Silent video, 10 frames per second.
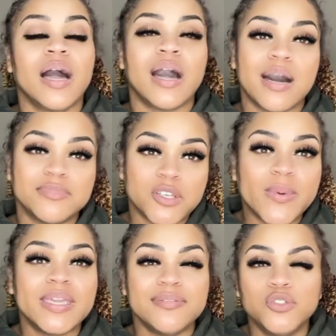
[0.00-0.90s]
Um, so
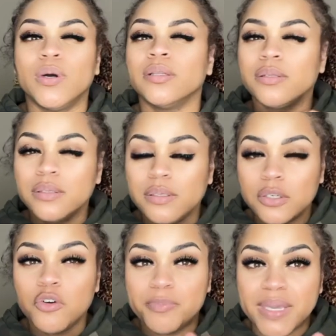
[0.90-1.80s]
it gives you a
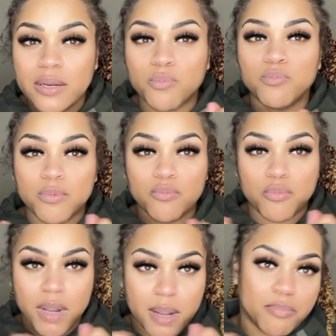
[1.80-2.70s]
little bit of
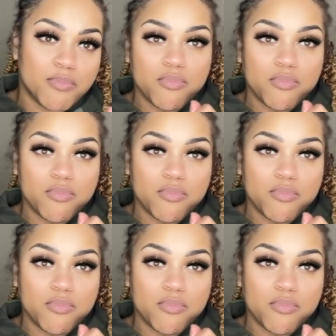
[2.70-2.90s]
uh,